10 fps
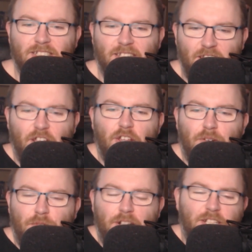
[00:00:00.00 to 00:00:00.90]
The, the other
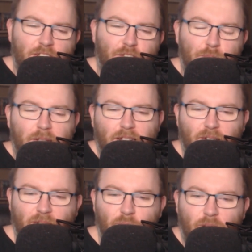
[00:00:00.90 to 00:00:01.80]
funny stuff
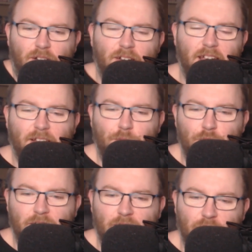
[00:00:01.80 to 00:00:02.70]
being Will Arnett
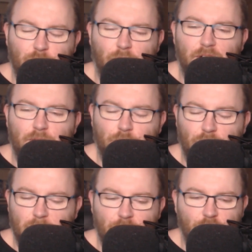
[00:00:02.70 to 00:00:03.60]
freaking out because when
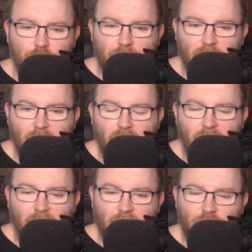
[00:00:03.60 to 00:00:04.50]
interviewing the magician
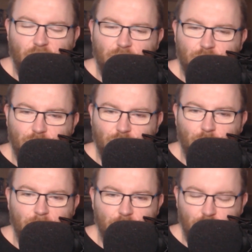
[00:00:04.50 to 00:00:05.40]
and he starts just
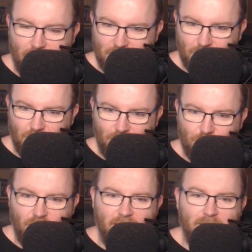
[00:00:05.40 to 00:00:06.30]
doing tricks to like
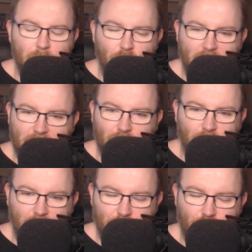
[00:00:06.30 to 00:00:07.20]
try and impress or
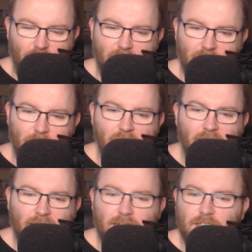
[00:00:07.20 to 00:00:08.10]
like distract him,
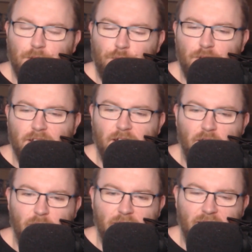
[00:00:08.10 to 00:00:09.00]
he's like freaking
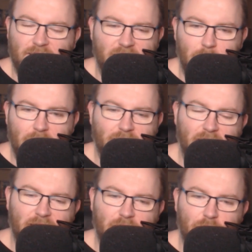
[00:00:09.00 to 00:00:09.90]
out and thinks it's the best
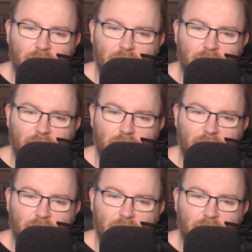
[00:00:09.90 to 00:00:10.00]
thing he's ever